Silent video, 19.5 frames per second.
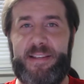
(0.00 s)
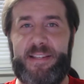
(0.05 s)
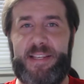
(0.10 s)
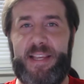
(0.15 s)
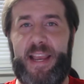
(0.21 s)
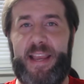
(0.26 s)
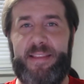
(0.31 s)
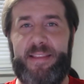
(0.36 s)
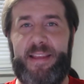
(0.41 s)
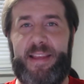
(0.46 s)

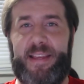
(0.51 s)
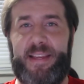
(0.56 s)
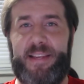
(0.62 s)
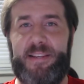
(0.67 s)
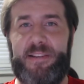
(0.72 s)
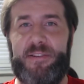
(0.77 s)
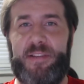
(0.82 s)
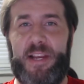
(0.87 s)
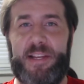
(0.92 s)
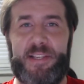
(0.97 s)
saying that he
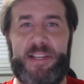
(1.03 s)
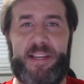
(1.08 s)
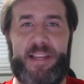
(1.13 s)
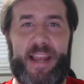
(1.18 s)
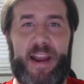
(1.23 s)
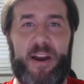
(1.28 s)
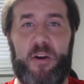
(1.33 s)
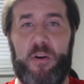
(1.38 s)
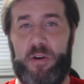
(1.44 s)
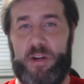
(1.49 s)
doesn't
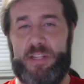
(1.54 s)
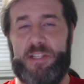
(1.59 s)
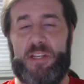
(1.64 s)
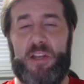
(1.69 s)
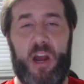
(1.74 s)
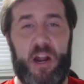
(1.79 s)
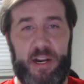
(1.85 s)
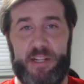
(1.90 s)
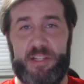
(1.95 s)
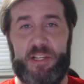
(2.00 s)
care, or he's
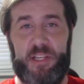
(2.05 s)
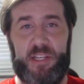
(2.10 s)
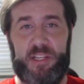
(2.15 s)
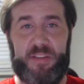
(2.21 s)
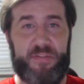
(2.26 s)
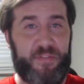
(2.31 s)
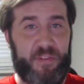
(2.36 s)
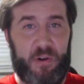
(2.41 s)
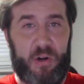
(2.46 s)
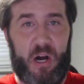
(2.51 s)
gone into this
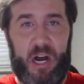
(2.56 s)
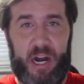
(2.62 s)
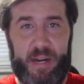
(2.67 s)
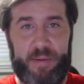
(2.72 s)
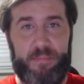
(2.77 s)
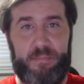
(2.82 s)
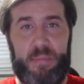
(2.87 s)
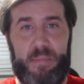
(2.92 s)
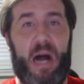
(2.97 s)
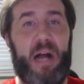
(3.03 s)

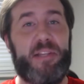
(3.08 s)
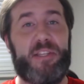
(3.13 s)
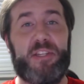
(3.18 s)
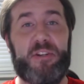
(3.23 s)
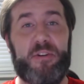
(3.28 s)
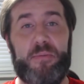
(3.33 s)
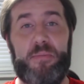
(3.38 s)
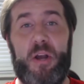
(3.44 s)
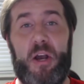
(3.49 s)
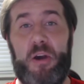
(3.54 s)
full-on
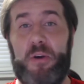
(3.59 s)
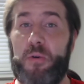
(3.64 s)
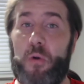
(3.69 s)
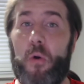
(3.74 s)
monster mode,